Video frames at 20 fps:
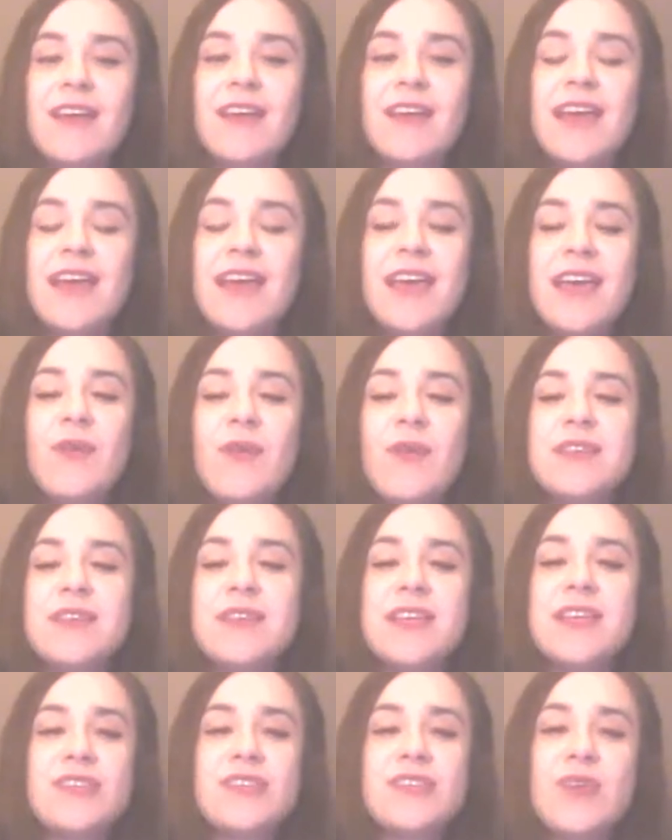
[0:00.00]
He
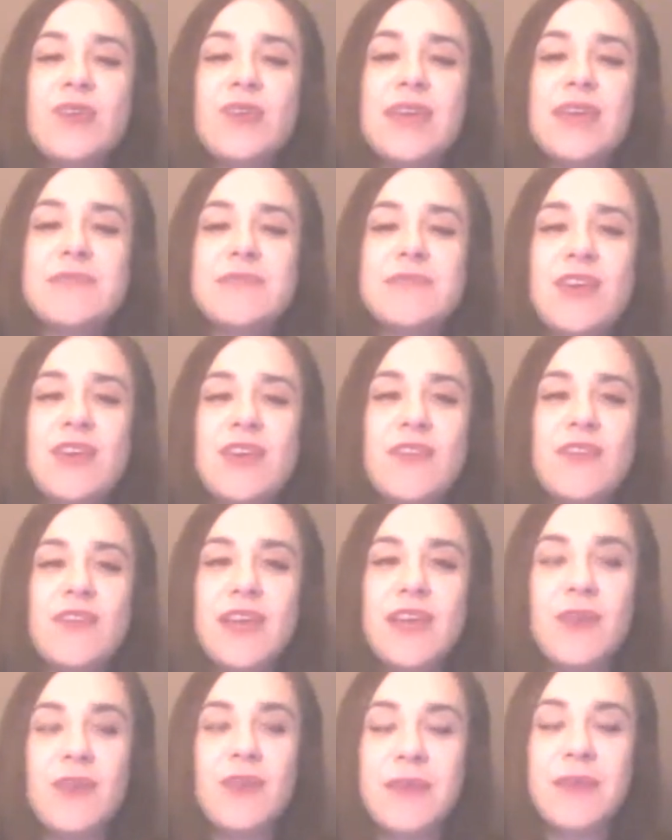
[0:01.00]
wasn't enjoying himself. He
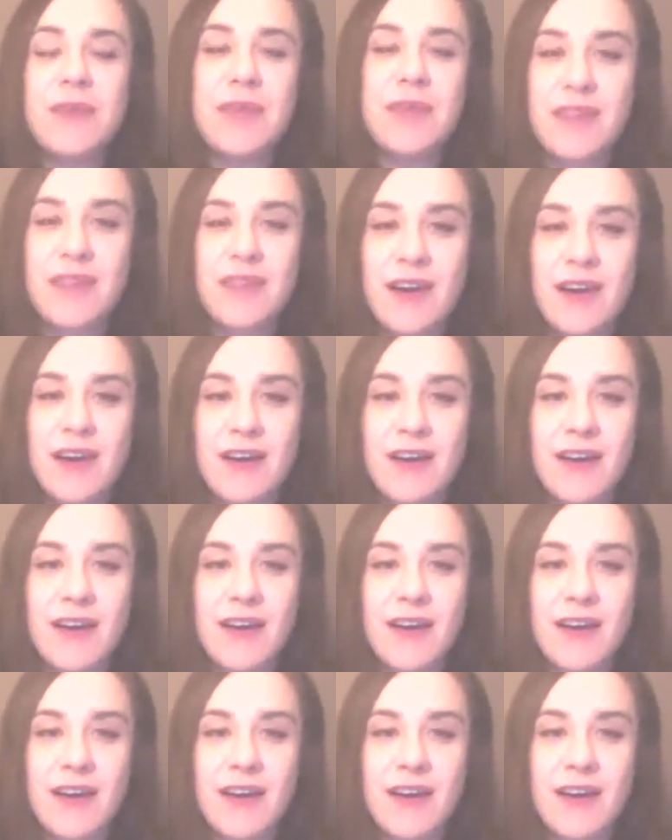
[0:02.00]
didn't want to be there.